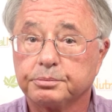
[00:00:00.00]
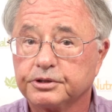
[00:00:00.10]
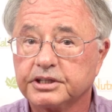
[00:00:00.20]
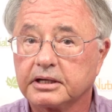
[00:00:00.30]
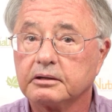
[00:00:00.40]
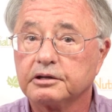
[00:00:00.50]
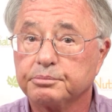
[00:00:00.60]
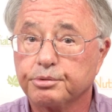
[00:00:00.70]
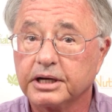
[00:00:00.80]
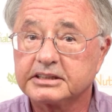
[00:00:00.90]
particularly
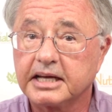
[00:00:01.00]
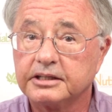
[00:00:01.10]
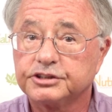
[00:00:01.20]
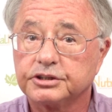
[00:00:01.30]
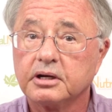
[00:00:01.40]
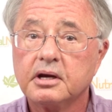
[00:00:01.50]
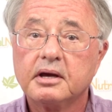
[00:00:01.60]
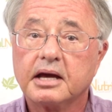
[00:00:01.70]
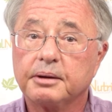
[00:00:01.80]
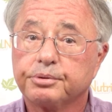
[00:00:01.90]
breast cancer
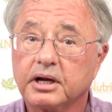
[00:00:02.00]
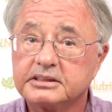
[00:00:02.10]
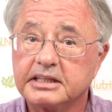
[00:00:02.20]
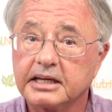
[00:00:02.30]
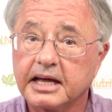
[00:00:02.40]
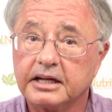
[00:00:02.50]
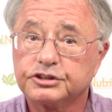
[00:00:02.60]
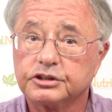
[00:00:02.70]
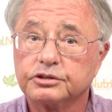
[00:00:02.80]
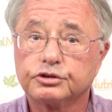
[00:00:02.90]
and prostate cancer,